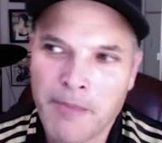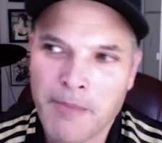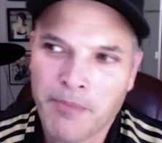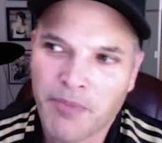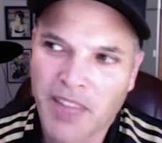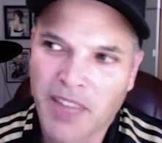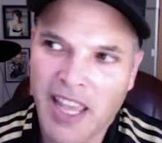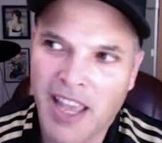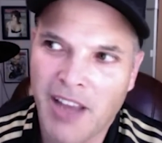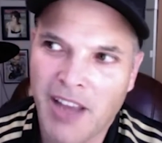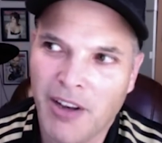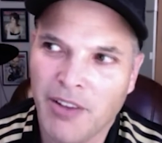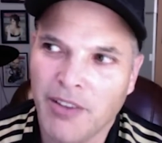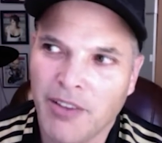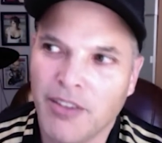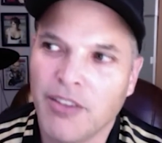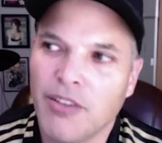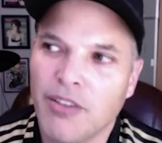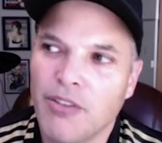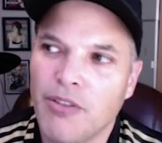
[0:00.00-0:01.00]

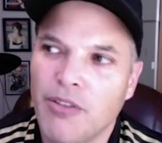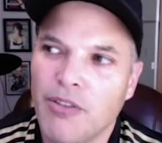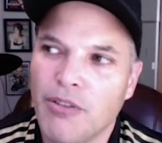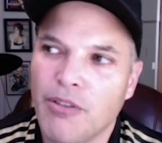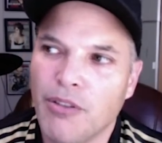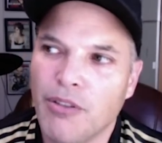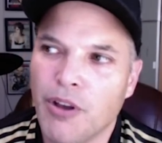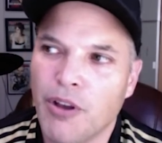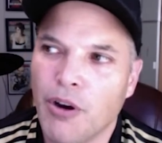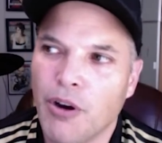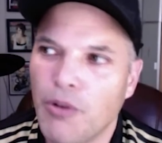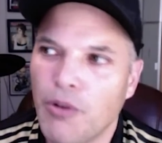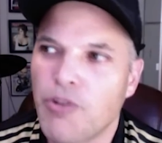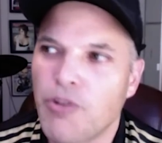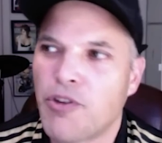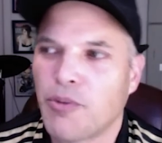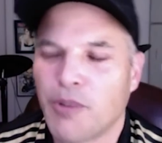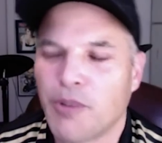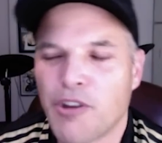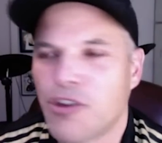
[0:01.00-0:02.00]
And
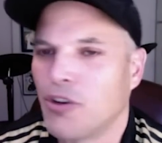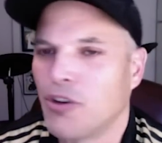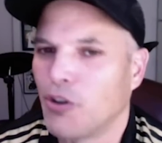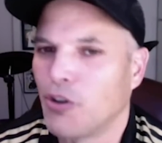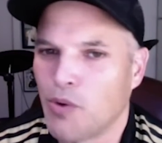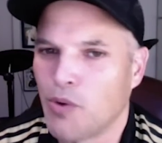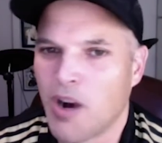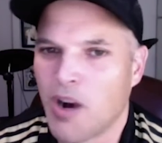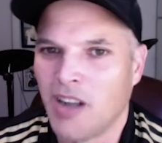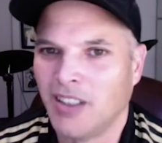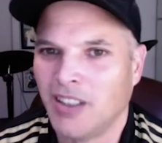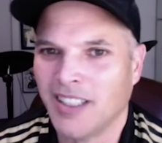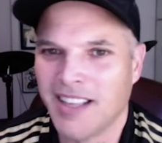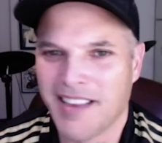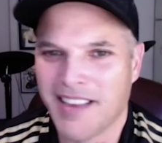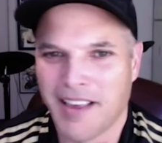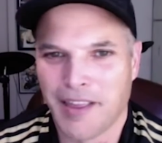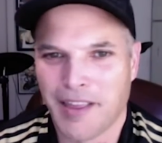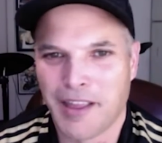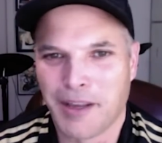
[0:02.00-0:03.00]
those original qualities,
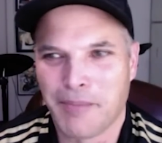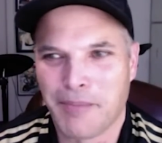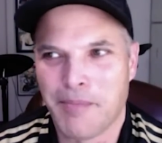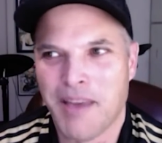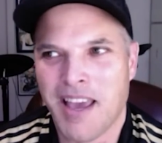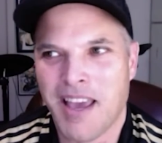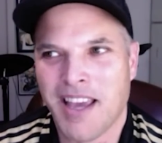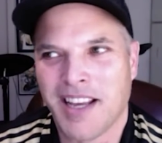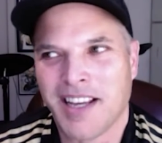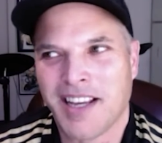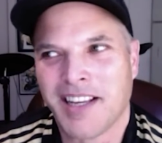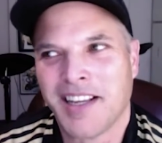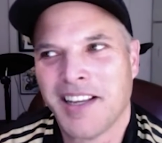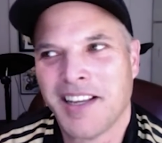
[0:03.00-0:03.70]
I think, make